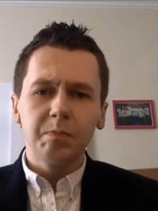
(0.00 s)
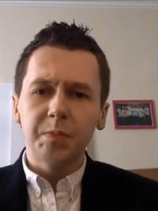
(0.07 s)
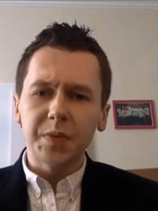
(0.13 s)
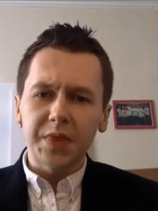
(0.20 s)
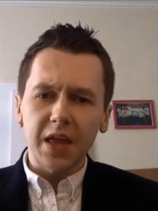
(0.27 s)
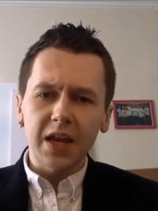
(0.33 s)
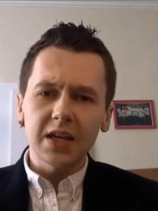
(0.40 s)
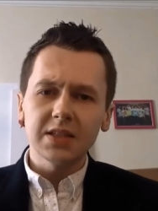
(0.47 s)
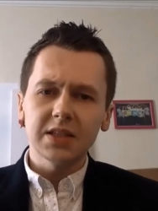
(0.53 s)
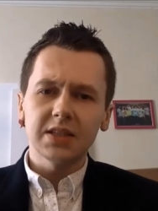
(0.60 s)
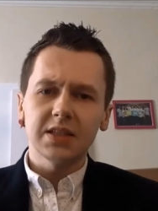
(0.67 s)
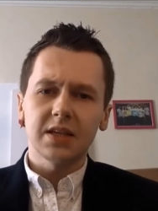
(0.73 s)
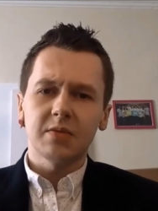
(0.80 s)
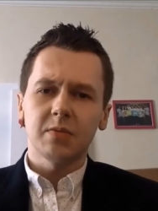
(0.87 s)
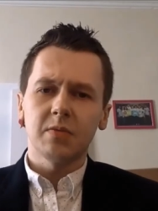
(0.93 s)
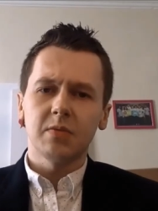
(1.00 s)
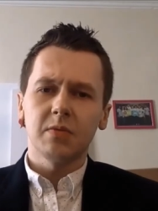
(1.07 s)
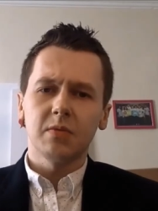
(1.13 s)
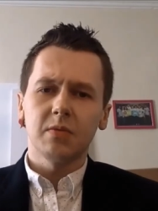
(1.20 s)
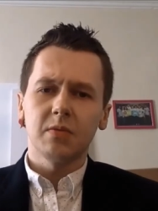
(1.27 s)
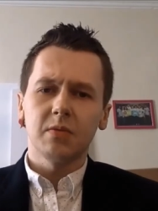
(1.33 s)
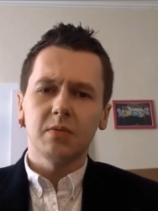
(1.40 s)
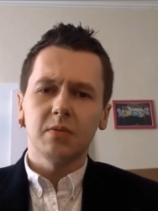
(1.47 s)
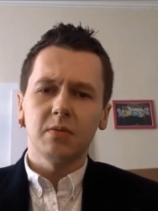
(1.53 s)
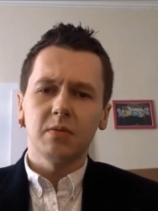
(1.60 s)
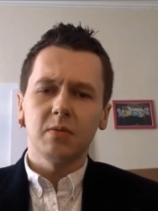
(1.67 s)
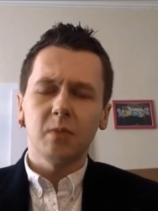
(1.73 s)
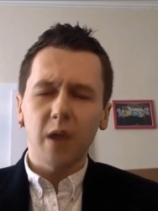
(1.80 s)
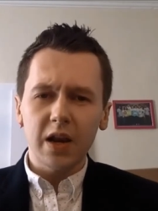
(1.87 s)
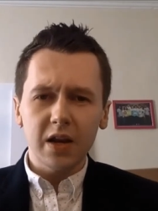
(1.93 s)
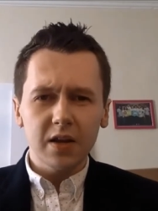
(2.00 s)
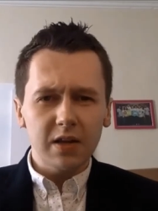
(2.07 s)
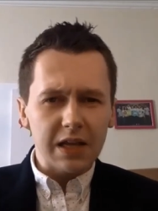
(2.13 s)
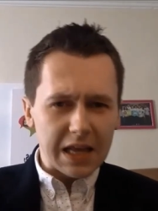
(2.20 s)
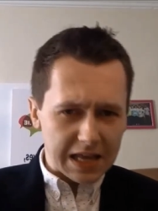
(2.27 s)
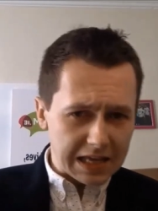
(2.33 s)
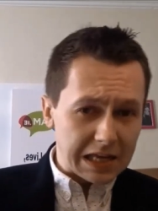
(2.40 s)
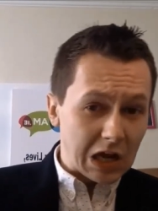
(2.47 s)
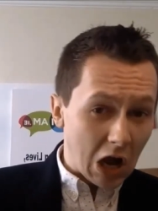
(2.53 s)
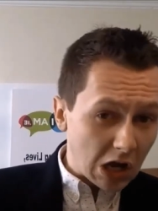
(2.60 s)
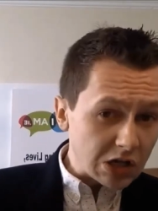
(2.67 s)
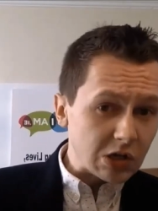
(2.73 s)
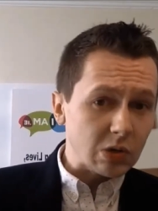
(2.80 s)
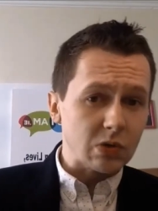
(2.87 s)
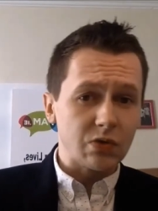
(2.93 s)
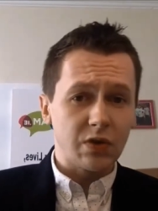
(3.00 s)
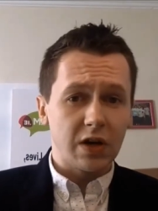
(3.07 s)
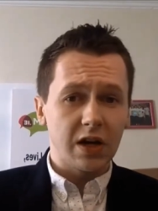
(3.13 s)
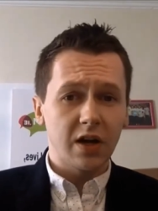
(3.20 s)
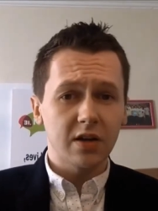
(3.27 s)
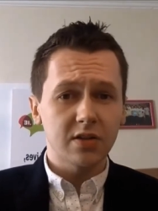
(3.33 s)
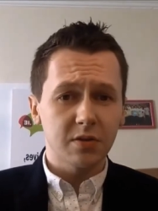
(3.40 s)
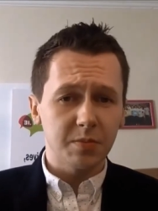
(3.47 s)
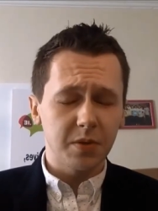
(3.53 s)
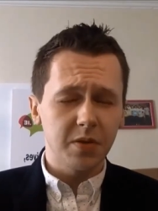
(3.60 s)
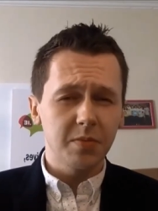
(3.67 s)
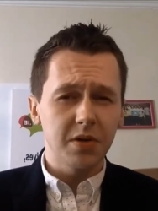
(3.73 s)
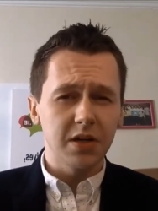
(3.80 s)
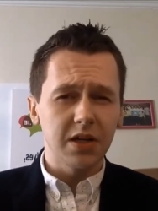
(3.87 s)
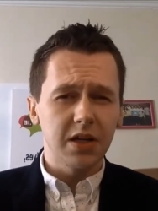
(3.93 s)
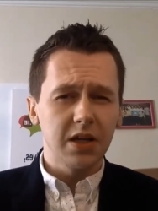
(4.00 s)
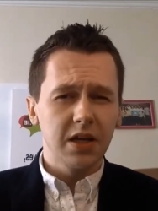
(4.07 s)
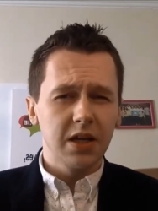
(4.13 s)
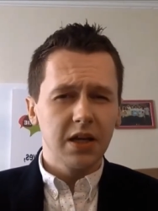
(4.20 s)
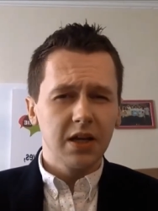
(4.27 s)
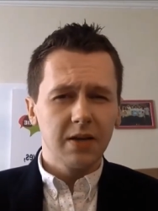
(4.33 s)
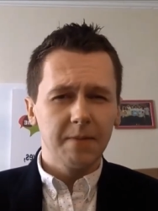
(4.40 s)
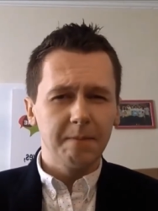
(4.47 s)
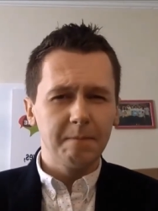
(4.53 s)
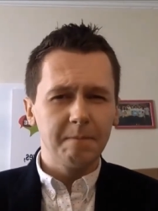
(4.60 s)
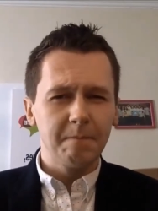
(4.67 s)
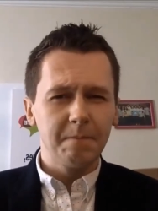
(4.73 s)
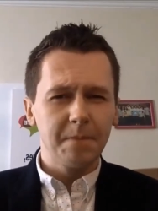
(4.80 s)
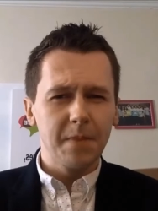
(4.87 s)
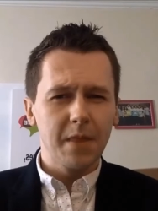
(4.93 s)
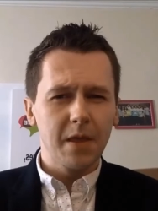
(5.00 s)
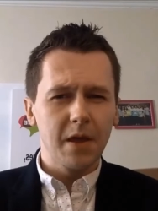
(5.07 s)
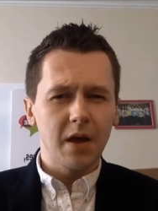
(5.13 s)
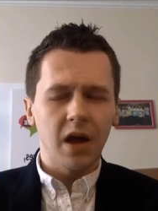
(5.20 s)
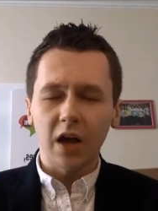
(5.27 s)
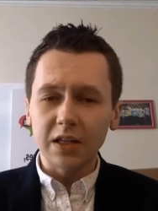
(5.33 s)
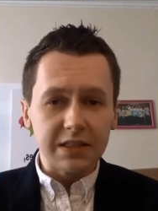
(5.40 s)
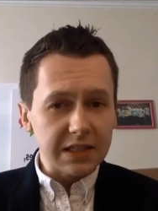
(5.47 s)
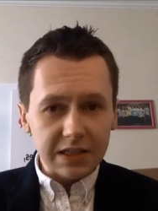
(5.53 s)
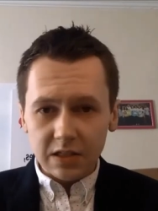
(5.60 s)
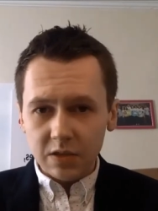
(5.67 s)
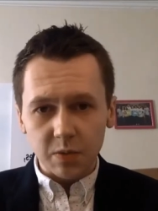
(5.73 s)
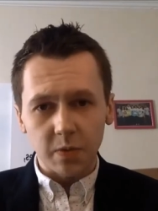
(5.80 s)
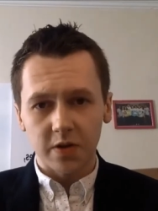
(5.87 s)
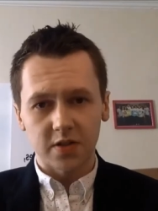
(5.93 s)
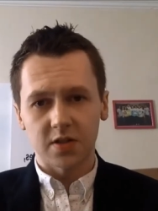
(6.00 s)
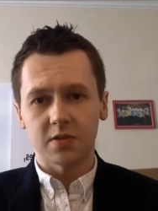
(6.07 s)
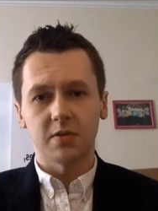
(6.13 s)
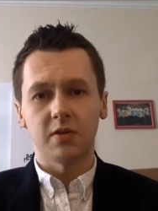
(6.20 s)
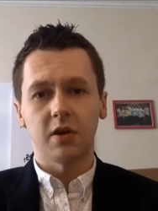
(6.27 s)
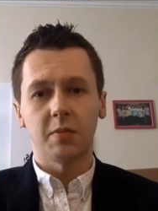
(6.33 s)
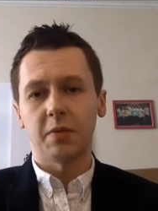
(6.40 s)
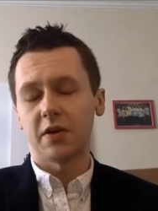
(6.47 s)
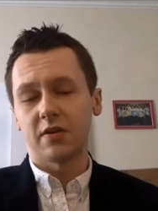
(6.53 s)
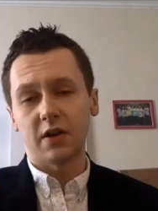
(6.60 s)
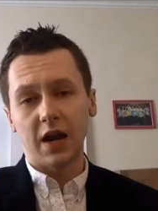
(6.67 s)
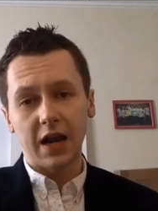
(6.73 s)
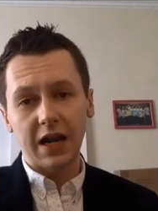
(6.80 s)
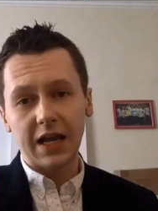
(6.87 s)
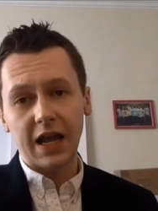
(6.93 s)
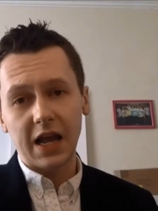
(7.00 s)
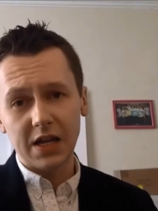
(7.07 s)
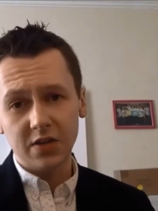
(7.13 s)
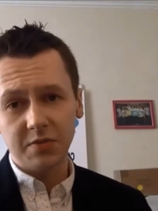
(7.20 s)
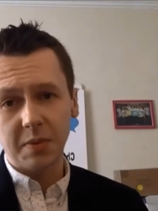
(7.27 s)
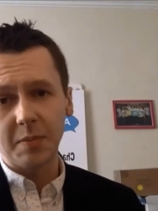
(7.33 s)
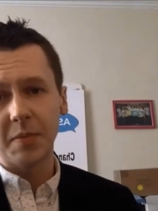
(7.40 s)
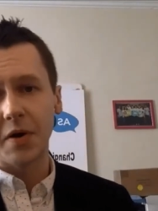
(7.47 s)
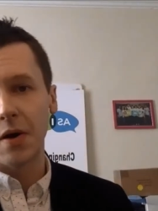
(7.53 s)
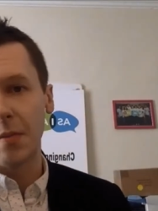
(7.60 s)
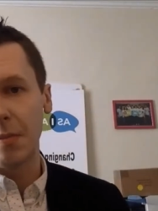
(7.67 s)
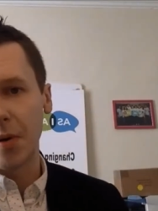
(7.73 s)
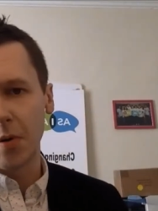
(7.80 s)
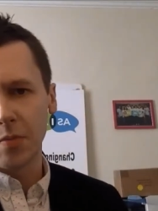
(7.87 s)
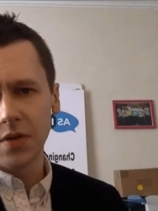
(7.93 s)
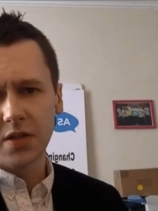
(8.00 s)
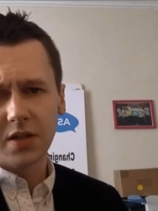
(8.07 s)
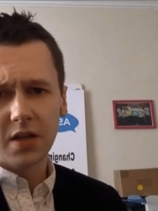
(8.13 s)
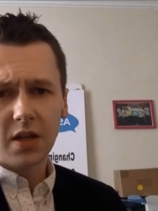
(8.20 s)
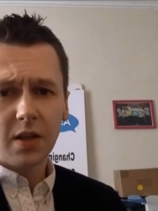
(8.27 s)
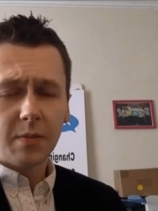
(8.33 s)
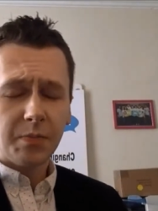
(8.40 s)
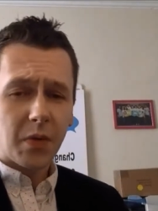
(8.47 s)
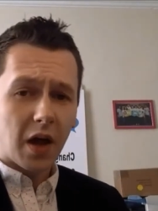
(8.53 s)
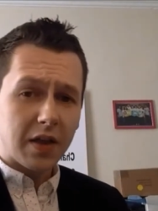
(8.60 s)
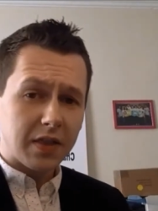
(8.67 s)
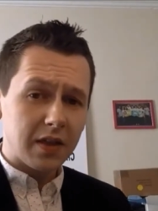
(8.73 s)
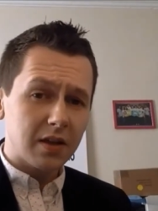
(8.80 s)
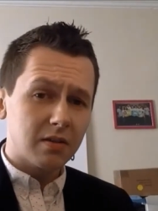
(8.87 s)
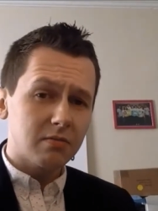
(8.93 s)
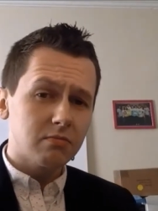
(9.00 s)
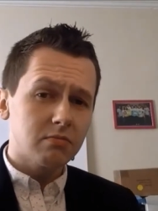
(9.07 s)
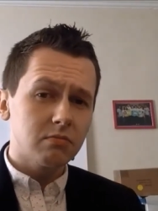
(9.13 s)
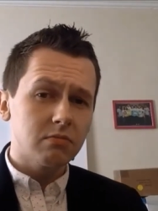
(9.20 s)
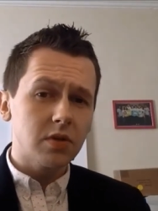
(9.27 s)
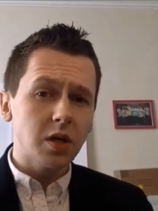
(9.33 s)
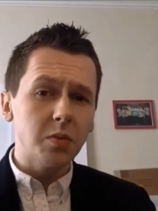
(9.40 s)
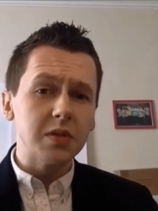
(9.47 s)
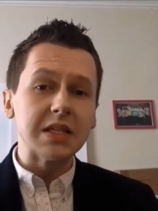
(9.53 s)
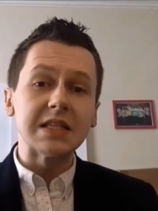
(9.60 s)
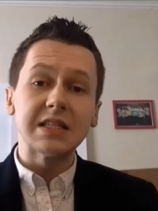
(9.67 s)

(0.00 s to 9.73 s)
But then, as I said, when I got older and I got to puberty, I didn't want to talk about it, and I can't remember a moment. I think it was a